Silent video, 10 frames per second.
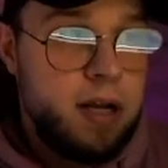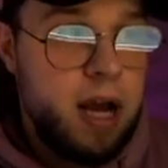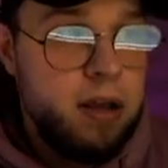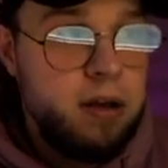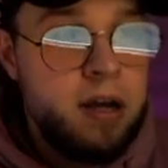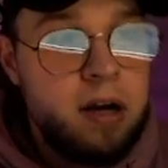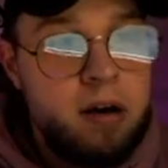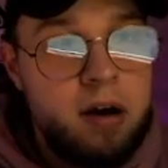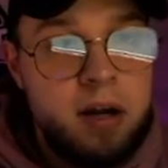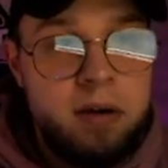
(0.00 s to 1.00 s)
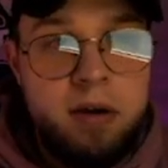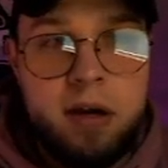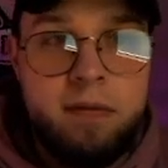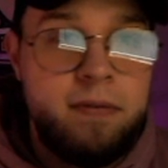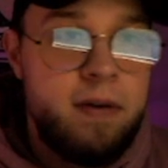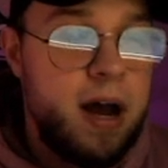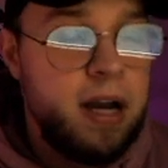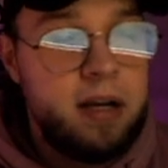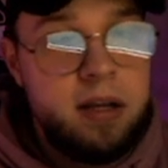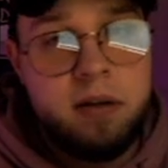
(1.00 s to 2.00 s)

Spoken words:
Now, you could argue you can find,